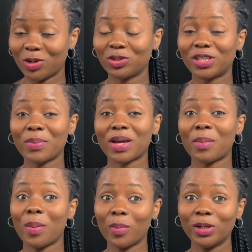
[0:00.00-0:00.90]
or did I make
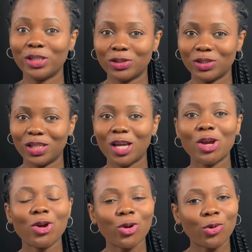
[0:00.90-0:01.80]
about money today?
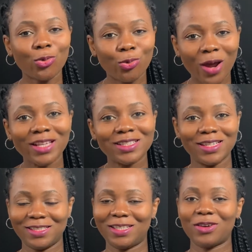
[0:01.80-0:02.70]
Write
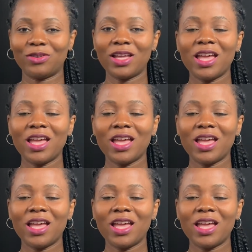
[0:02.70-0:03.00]
it down.